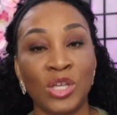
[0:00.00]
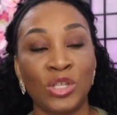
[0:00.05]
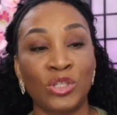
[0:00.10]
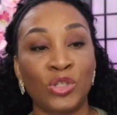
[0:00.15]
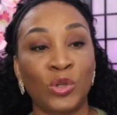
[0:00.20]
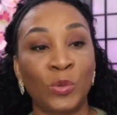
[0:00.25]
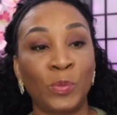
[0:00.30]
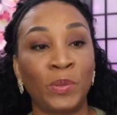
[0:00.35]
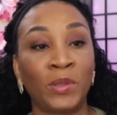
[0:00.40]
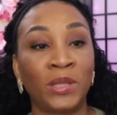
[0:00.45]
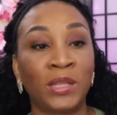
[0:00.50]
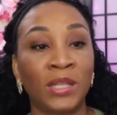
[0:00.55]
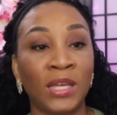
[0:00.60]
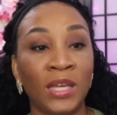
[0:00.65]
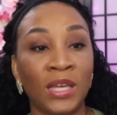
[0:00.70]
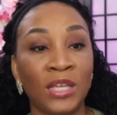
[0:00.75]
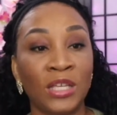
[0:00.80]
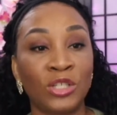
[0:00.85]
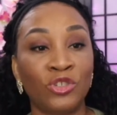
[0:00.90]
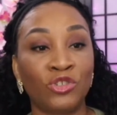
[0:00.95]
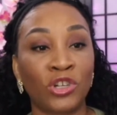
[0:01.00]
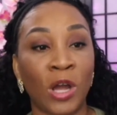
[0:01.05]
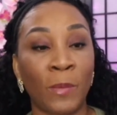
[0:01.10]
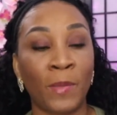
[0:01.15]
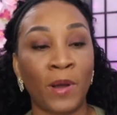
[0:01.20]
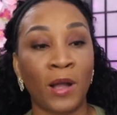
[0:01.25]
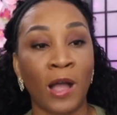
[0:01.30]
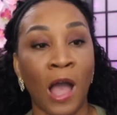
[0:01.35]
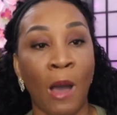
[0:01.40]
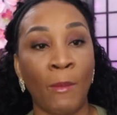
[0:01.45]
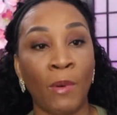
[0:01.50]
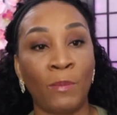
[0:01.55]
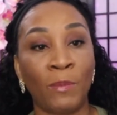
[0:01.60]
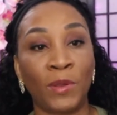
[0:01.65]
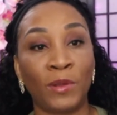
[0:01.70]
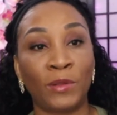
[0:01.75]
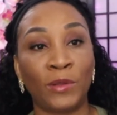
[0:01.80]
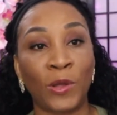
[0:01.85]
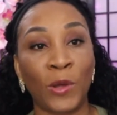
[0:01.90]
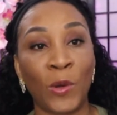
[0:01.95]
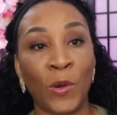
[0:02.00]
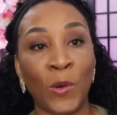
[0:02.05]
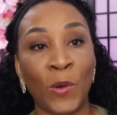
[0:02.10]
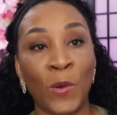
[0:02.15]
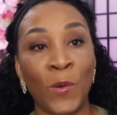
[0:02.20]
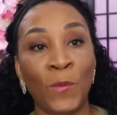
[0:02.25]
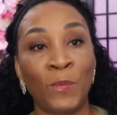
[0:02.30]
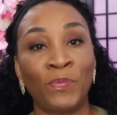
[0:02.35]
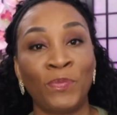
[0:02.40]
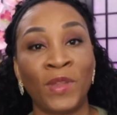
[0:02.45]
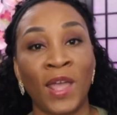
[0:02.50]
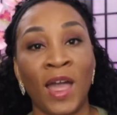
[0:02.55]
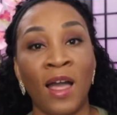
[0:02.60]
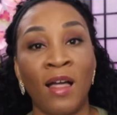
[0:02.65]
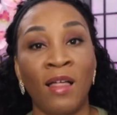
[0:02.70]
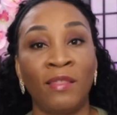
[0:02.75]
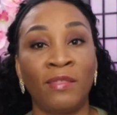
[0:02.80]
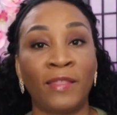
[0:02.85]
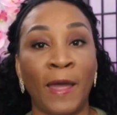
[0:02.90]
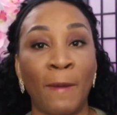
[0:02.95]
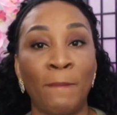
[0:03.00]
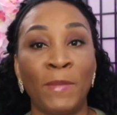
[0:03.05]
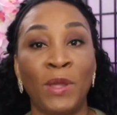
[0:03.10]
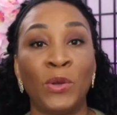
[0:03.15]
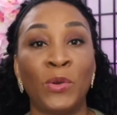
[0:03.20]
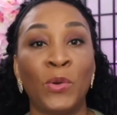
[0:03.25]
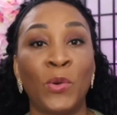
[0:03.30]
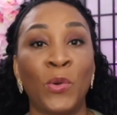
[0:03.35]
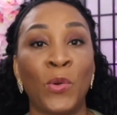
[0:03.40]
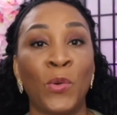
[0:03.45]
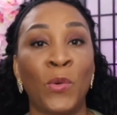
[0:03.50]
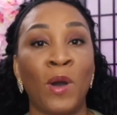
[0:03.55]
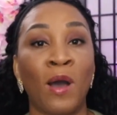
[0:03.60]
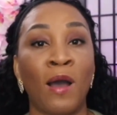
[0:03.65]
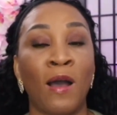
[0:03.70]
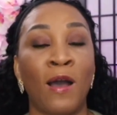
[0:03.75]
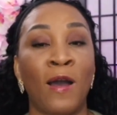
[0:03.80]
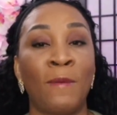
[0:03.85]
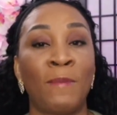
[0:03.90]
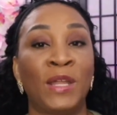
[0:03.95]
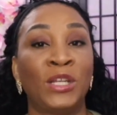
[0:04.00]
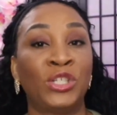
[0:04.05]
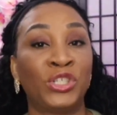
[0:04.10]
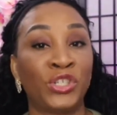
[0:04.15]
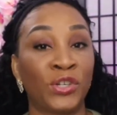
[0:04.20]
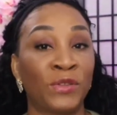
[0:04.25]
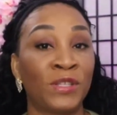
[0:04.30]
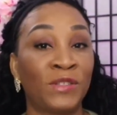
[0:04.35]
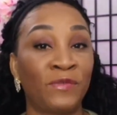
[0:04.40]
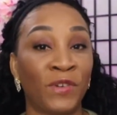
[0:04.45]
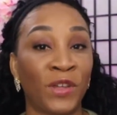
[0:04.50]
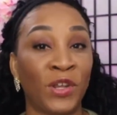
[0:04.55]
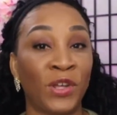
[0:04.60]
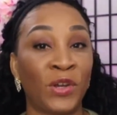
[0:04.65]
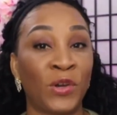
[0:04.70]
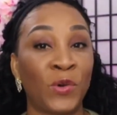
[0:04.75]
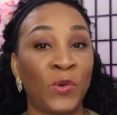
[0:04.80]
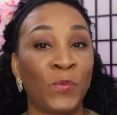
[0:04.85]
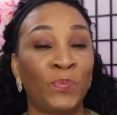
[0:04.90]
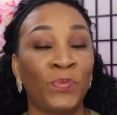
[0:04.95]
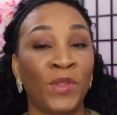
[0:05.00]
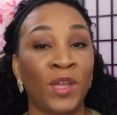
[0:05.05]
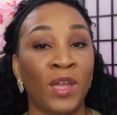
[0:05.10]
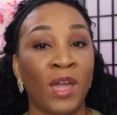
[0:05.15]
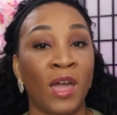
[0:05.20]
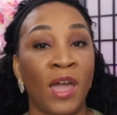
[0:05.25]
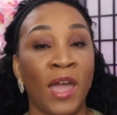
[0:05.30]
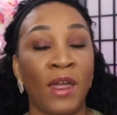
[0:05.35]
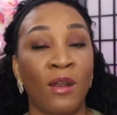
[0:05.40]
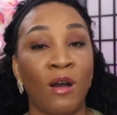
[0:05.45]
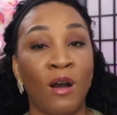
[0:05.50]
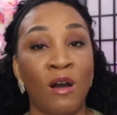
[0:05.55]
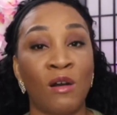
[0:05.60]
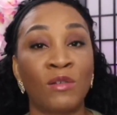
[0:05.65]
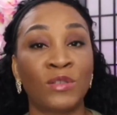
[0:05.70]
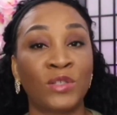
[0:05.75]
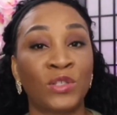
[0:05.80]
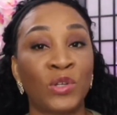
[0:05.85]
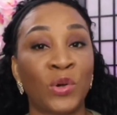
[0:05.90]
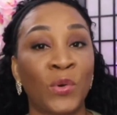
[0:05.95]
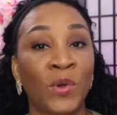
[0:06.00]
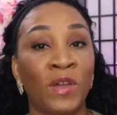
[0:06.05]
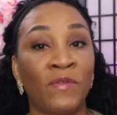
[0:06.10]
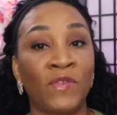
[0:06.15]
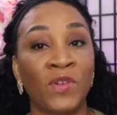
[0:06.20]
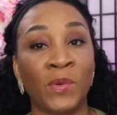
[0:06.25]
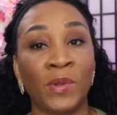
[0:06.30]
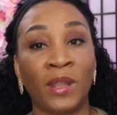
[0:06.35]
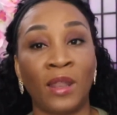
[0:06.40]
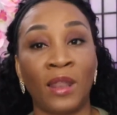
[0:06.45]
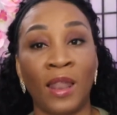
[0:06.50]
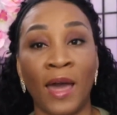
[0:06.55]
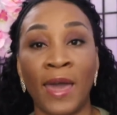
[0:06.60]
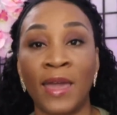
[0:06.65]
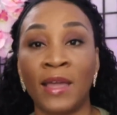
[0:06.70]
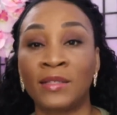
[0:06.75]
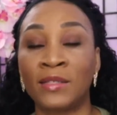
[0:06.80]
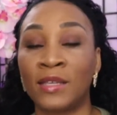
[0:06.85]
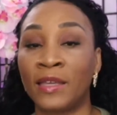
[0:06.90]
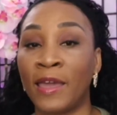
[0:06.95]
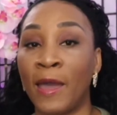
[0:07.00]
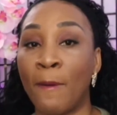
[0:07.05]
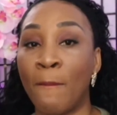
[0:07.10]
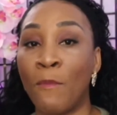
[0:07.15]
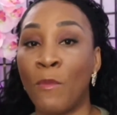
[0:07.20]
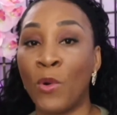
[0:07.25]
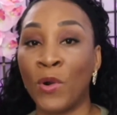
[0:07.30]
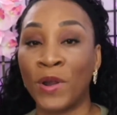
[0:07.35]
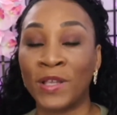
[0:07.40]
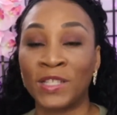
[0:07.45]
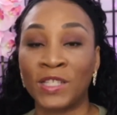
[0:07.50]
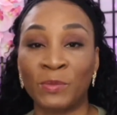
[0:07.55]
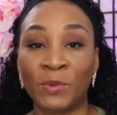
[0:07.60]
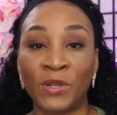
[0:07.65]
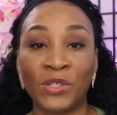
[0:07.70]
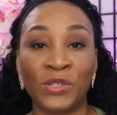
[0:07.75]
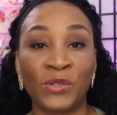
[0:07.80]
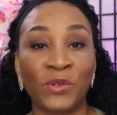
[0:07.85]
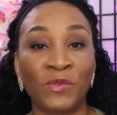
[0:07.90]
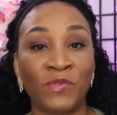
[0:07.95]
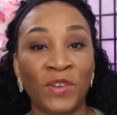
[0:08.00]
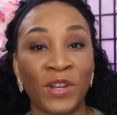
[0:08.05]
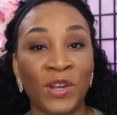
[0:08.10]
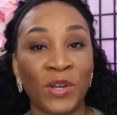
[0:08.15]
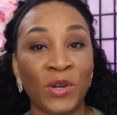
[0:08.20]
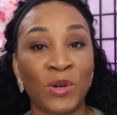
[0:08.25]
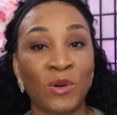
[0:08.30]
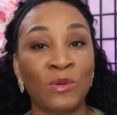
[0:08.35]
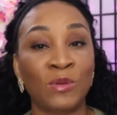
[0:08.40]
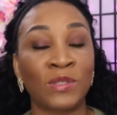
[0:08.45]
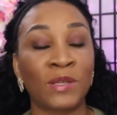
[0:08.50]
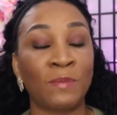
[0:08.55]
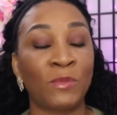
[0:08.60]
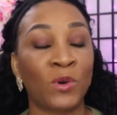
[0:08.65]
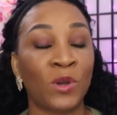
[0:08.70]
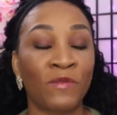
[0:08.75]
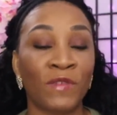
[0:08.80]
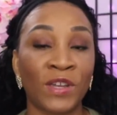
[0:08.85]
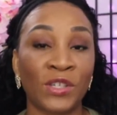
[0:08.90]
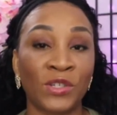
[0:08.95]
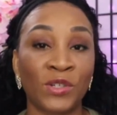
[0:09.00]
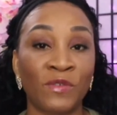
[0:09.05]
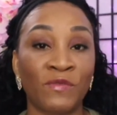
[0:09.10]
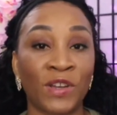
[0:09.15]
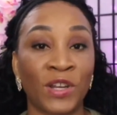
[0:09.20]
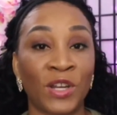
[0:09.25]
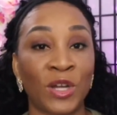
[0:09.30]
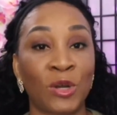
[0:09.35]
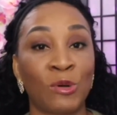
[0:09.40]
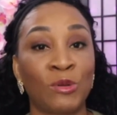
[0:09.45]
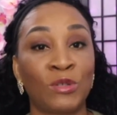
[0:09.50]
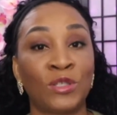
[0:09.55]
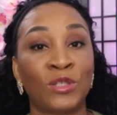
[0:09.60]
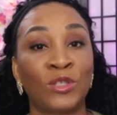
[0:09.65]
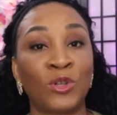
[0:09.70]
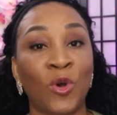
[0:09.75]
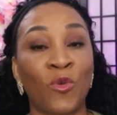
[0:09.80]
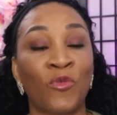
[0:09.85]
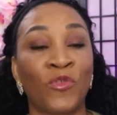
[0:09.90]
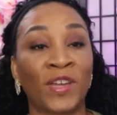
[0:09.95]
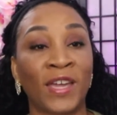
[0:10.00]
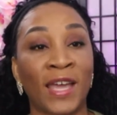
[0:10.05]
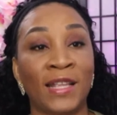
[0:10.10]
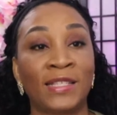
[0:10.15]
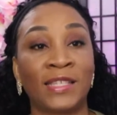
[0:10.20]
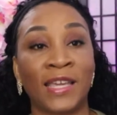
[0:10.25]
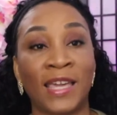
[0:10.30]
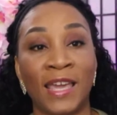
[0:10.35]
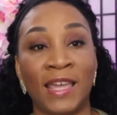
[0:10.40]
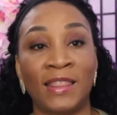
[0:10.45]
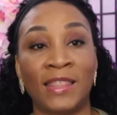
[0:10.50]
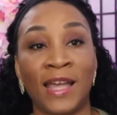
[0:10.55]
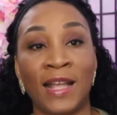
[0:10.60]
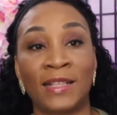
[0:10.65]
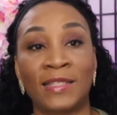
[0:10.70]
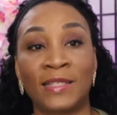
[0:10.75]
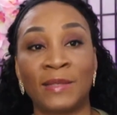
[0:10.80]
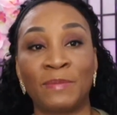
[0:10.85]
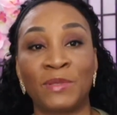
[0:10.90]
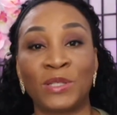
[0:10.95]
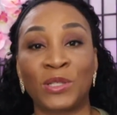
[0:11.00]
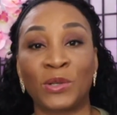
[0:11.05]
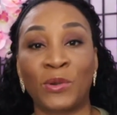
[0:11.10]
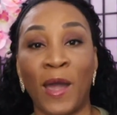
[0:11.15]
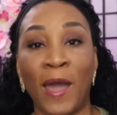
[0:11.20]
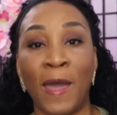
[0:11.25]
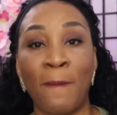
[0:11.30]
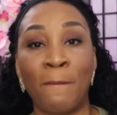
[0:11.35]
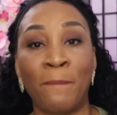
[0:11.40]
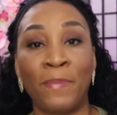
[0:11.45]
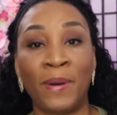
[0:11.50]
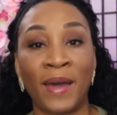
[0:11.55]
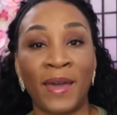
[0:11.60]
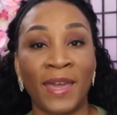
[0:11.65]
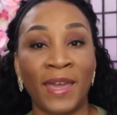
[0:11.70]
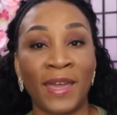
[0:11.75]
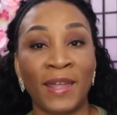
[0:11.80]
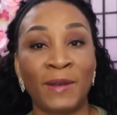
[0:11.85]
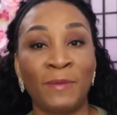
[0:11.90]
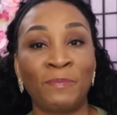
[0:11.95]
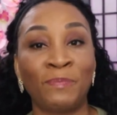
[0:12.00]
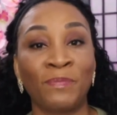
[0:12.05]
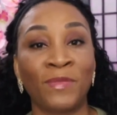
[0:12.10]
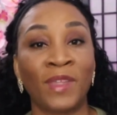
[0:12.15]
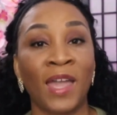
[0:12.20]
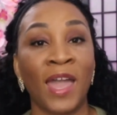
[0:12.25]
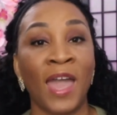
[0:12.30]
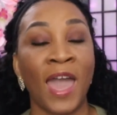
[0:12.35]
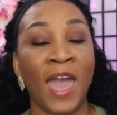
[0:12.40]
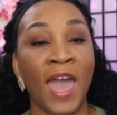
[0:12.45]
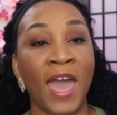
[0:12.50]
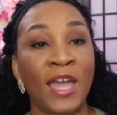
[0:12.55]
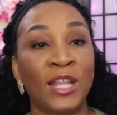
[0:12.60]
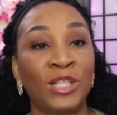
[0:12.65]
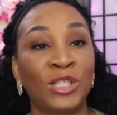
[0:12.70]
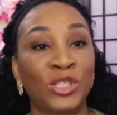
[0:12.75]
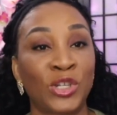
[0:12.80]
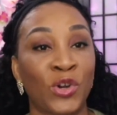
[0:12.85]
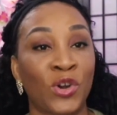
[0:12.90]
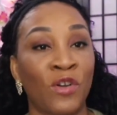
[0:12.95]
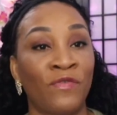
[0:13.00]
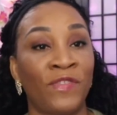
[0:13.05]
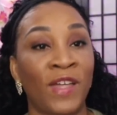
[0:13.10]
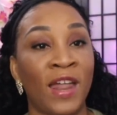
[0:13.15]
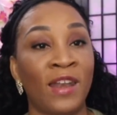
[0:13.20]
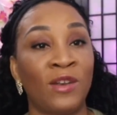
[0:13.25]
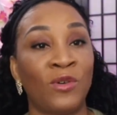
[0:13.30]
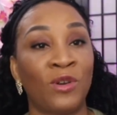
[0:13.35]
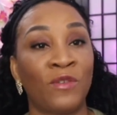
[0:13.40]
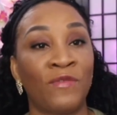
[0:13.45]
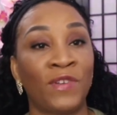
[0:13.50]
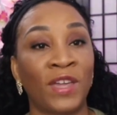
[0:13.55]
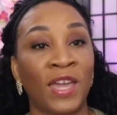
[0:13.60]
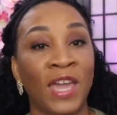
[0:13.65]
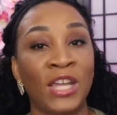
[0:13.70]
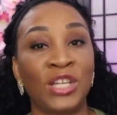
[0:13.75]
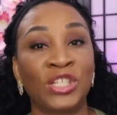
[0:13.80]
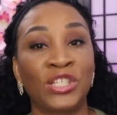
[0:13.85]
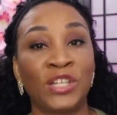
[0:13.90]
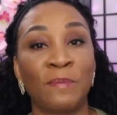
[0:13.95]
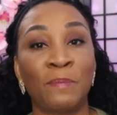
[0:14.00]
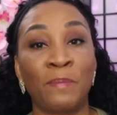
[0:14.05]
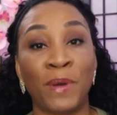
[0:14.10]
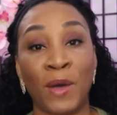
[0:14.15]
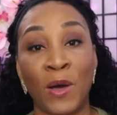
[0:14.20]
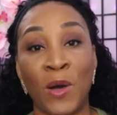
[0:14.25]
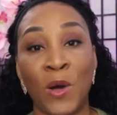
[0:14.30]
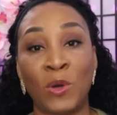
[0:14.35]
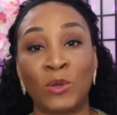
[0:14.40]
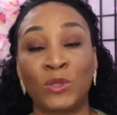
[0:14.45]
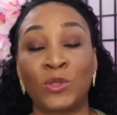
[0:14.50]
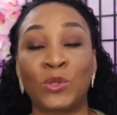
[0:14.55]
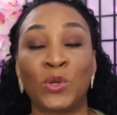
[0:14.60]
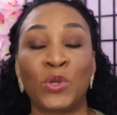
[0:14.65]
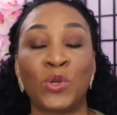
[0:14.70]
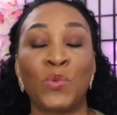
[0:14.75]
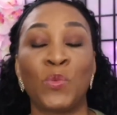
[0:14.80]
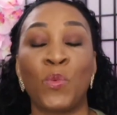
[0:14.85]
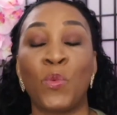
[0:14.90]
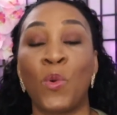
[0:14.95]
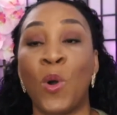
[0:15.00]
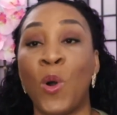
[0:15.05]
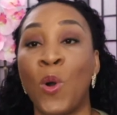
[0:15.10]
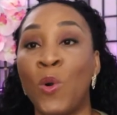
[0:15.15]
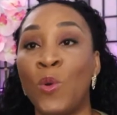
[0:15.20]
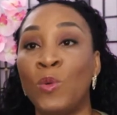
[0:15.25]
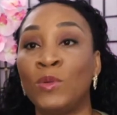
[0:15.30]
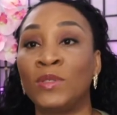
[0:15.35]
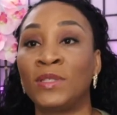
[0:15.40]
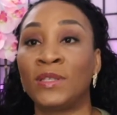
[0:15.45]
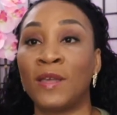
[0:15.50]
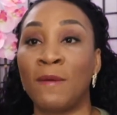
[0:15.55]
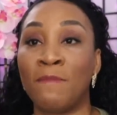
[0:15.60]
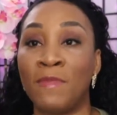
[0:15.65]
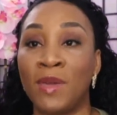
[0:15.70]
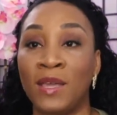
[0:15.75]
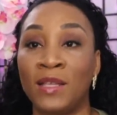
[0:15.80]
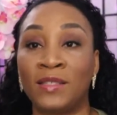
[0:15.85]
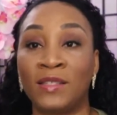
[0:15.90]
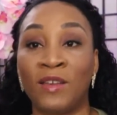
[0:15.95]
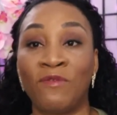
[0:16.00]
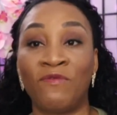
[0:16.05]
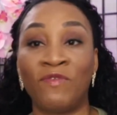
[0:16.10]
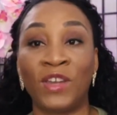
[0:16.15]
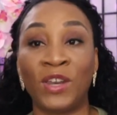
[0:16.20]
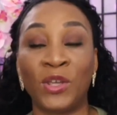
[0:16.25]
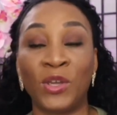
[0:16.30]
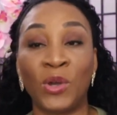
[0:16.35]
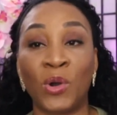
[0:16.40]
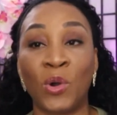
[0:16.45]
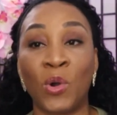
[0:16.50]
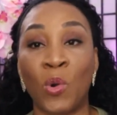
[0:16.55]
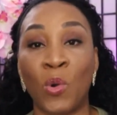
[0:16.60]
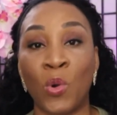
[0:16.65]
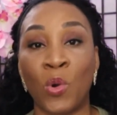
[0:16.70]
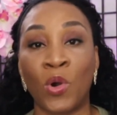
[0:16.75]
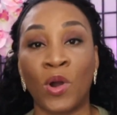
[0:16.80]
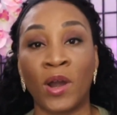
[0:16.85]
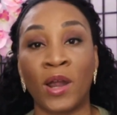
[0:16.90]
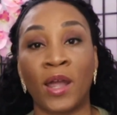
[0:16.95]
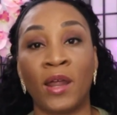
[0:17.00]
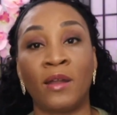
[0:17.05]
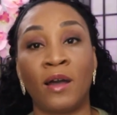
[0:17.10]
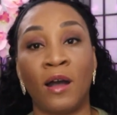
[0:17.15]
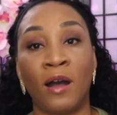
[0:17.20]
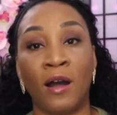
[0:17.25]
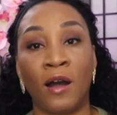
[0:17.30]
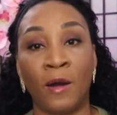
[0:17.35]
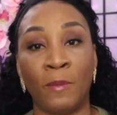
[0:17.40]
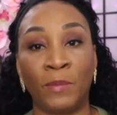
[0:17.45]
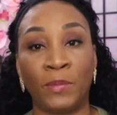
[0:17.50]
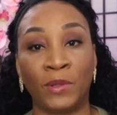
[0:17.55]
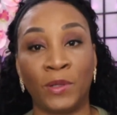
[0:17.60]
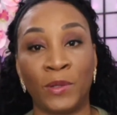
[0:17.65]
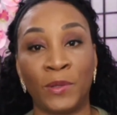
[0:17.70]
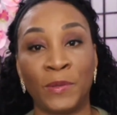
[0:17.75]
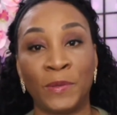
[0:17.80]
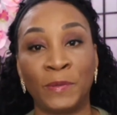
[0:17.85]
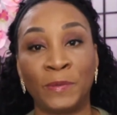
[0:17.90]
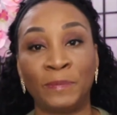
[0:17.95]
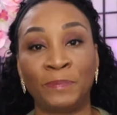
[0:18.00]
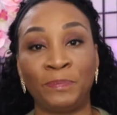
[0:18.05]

So please drop a comment below. Let me know and share this video. And also, if you would like to get more inspirational videos and motivational videos, don't forget to hit that subscribe button and turn on that notification bell so you won't miss a video or an upload.